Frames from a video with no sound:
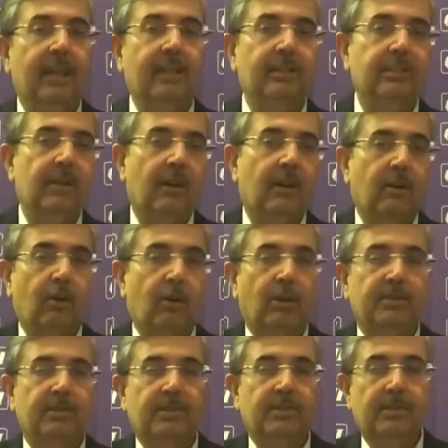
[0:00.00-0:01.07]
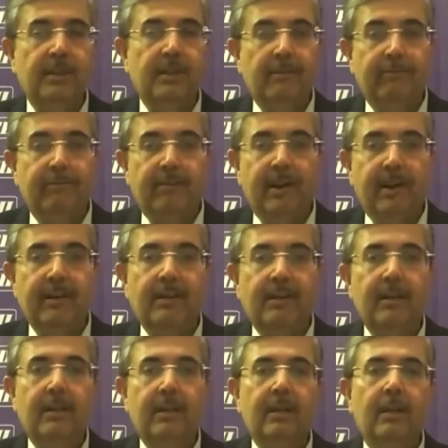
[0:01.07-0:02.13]
skills across different
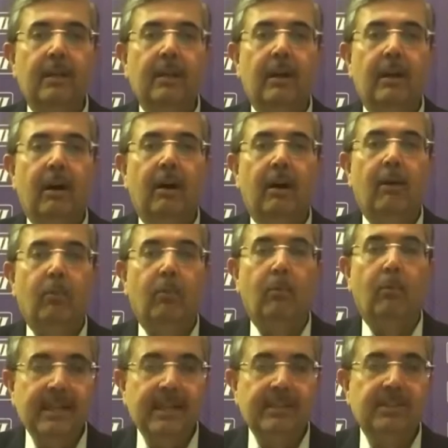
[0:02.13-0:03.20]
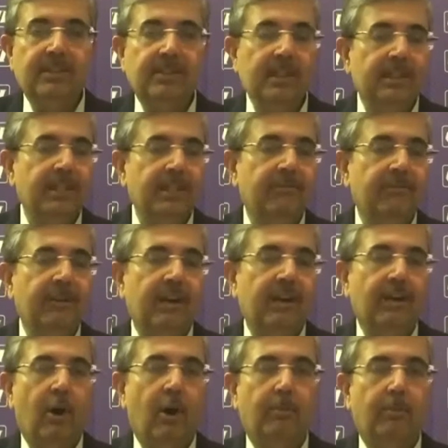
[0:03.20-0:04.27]
verticals, is a very
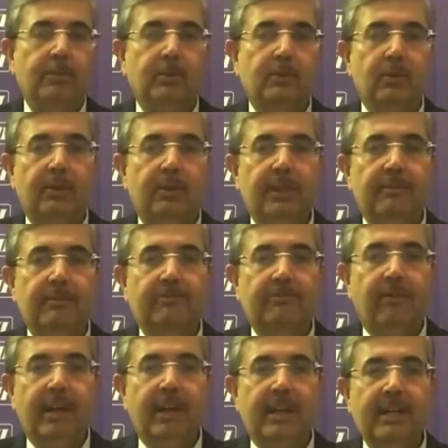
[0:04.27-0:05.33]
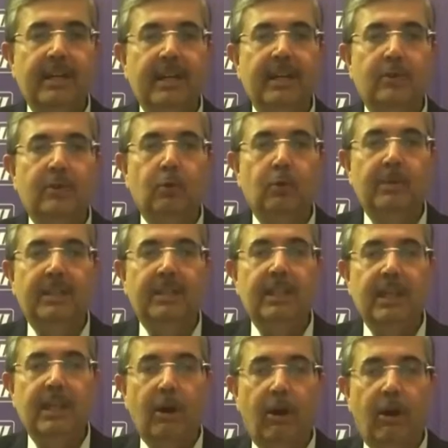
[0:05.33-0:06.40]
significant opportunity for India to be the office
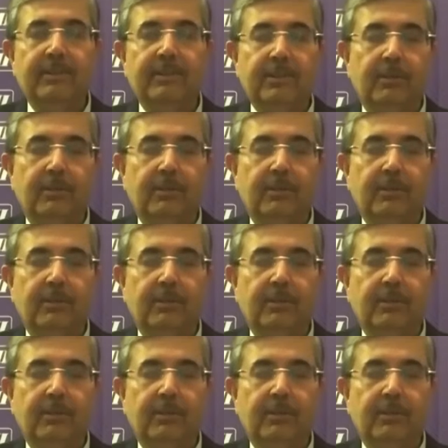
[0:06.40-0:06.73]
of the world.